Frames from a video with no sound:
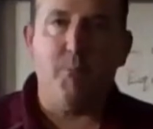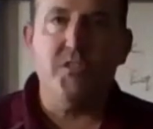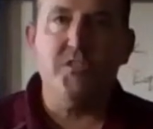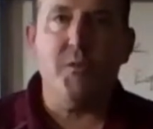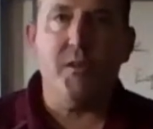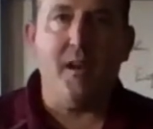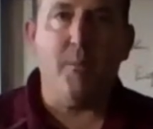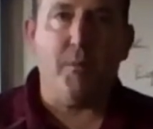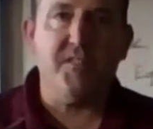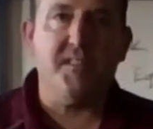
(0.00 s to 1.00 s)
once we get a
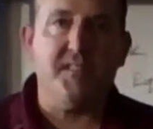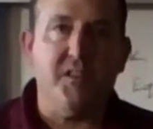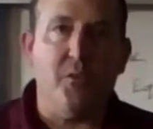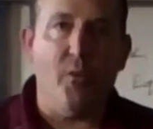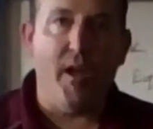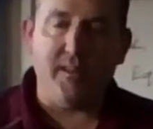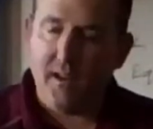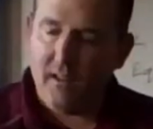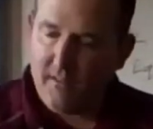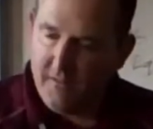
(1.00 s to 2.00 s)
persistent red
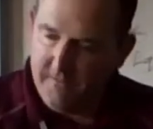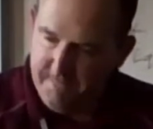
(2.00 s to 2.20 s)
color.